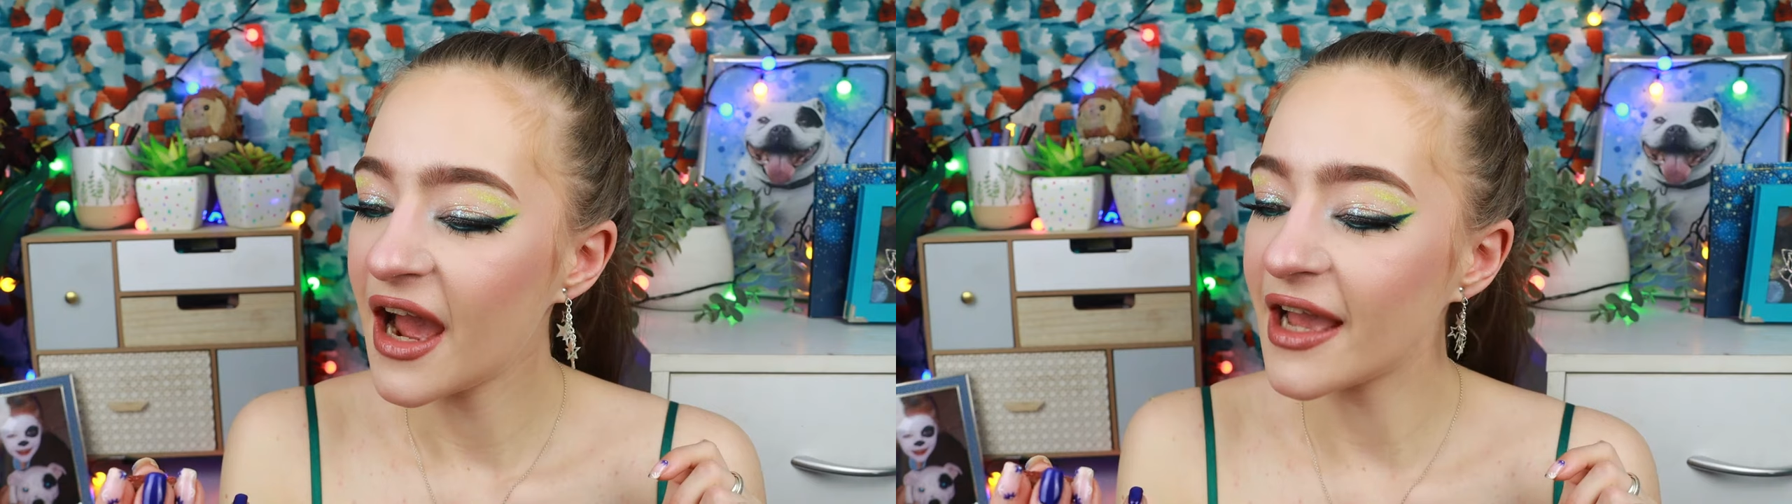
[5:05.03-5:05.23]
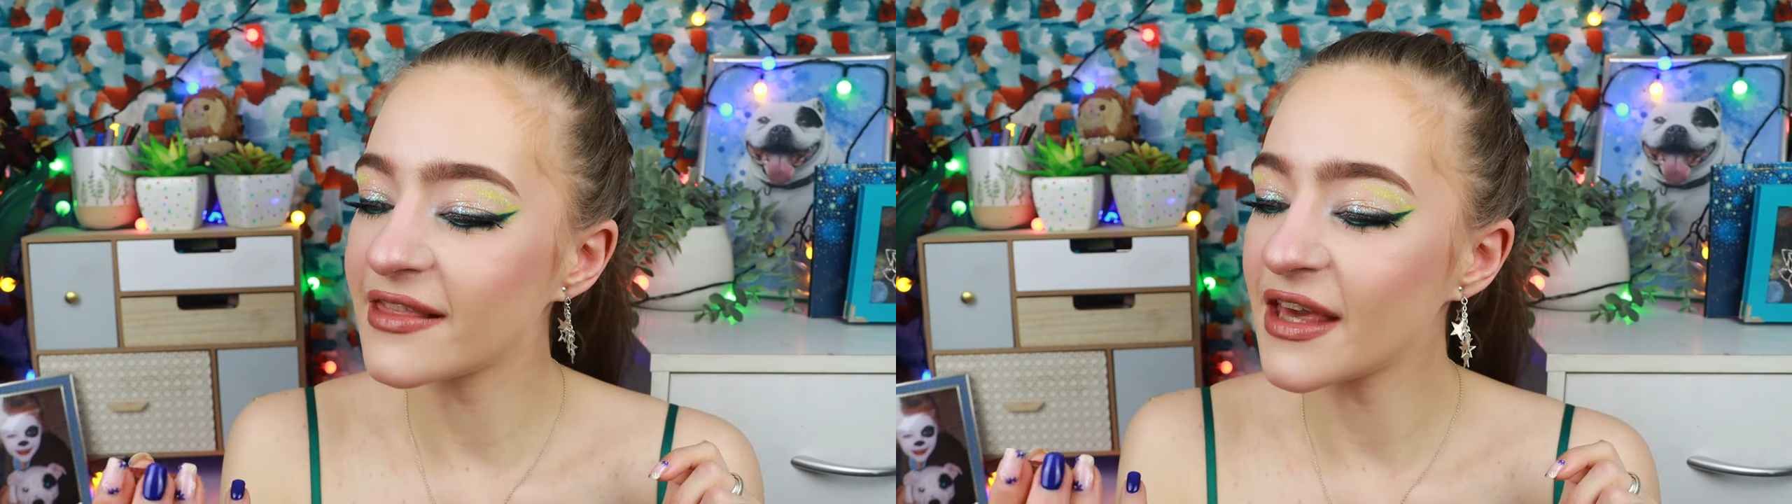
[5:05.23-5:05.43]

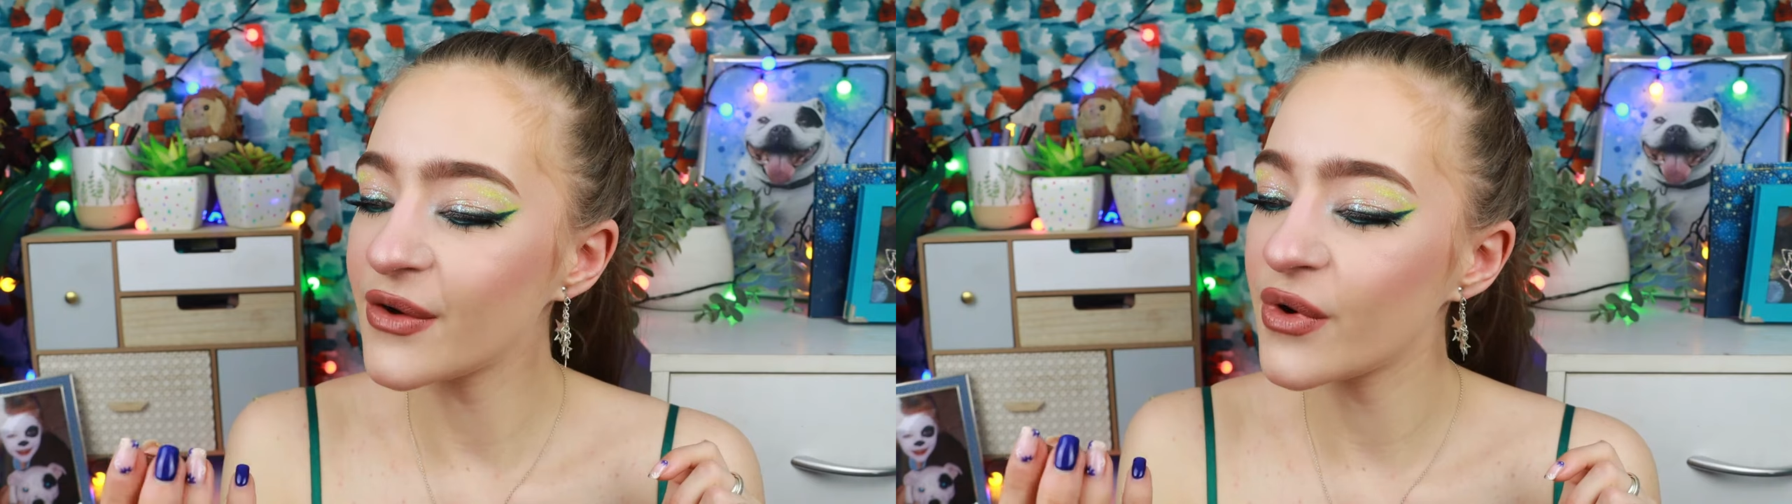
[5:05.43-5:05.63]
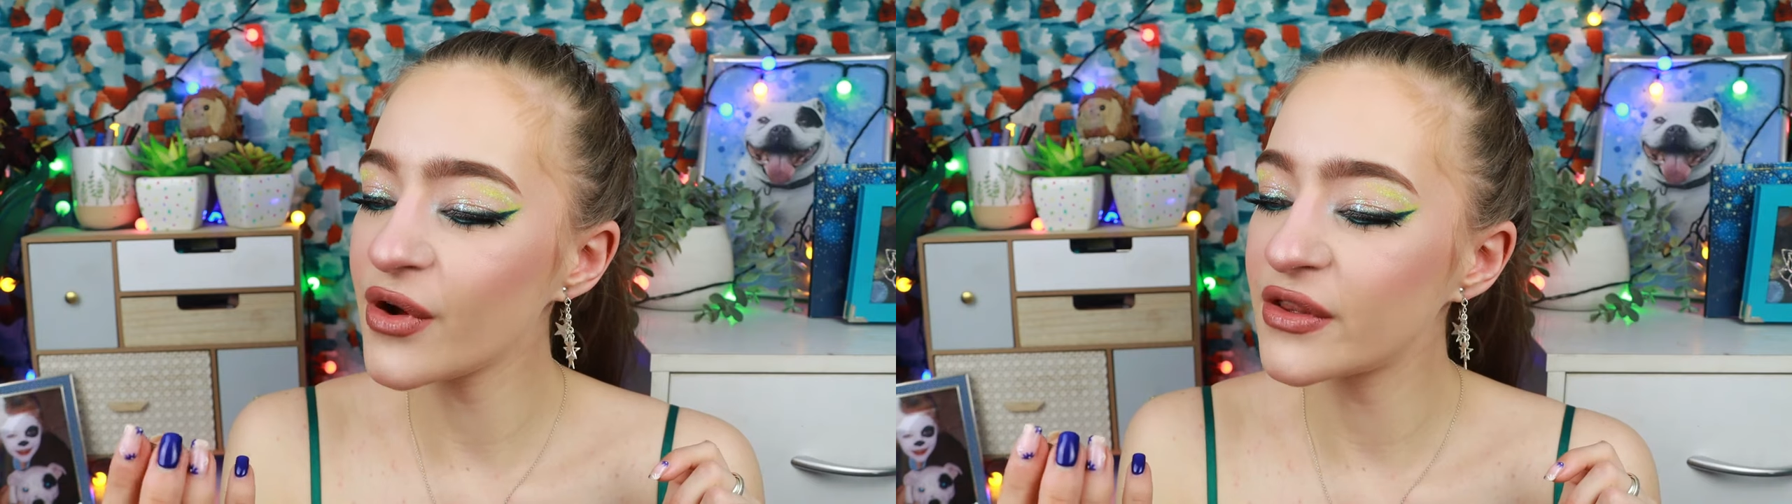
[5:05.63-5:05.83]
I
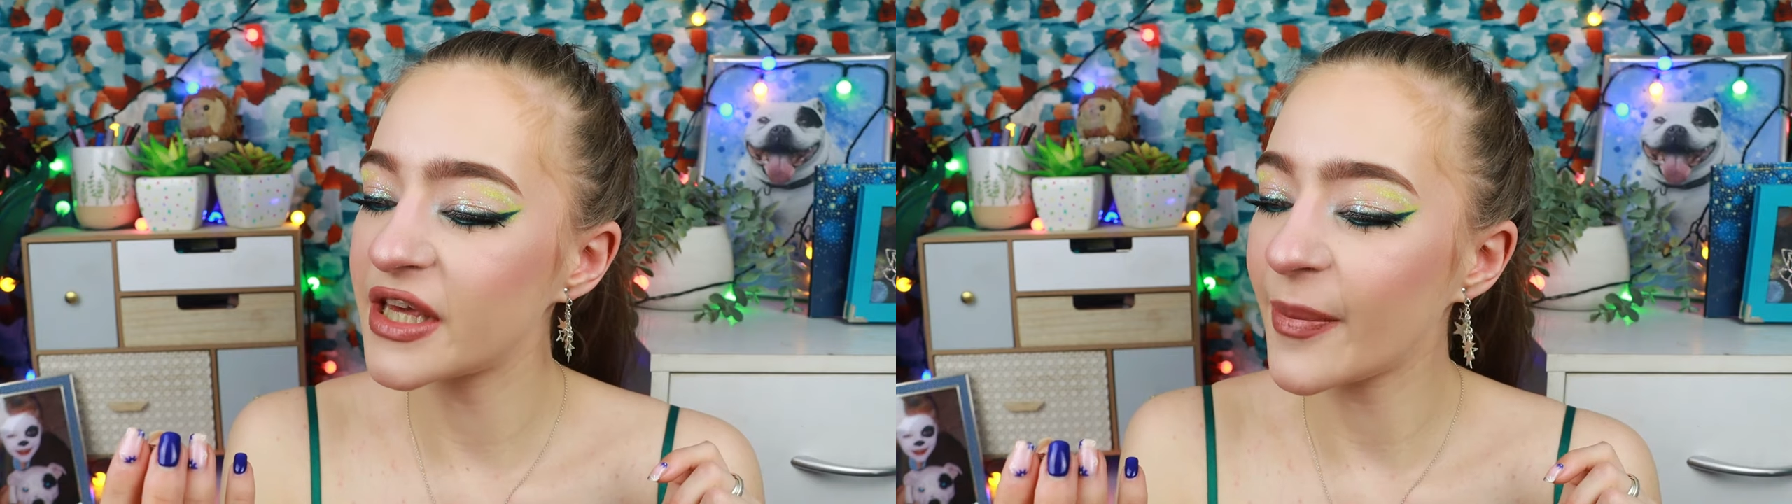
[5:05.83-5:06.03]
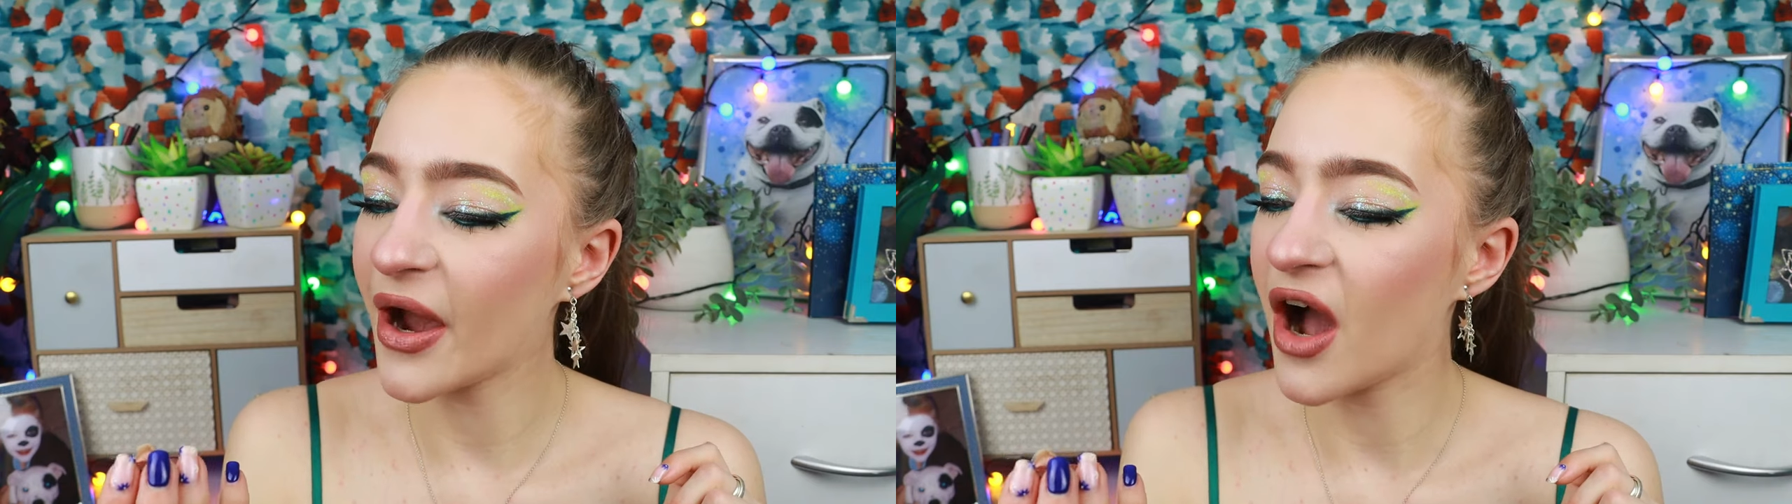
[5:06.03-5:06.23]
think we're
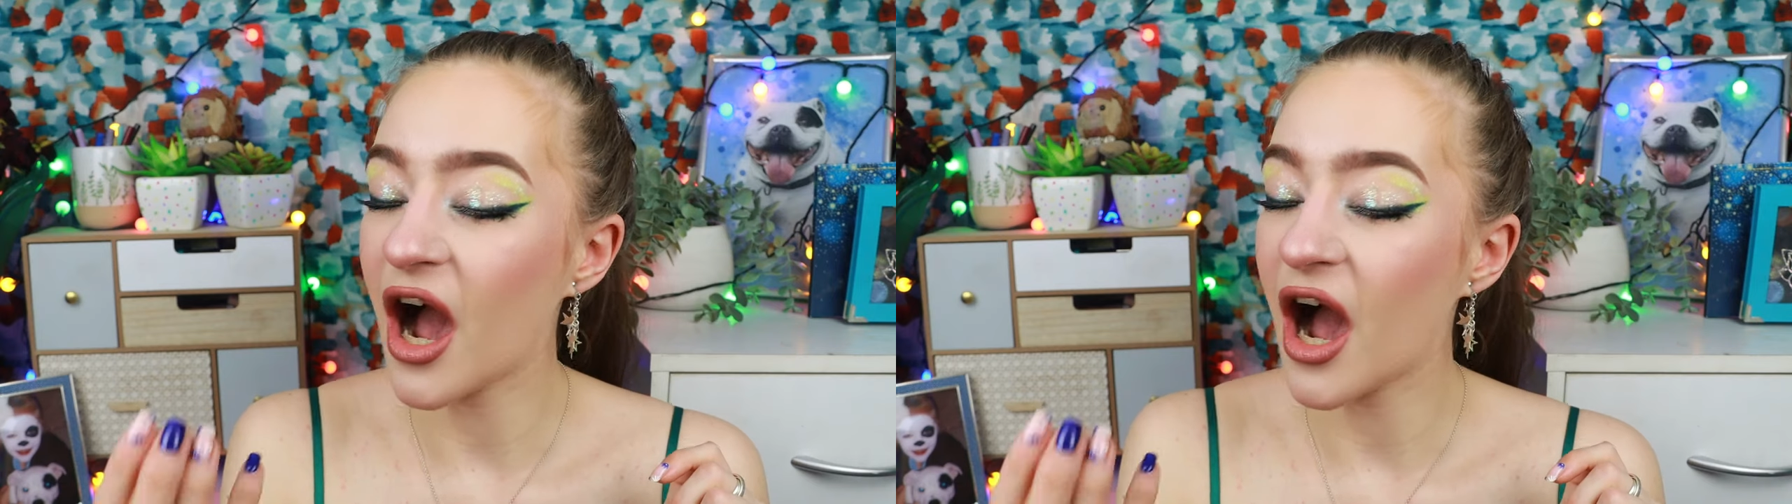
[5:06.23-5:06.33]
only about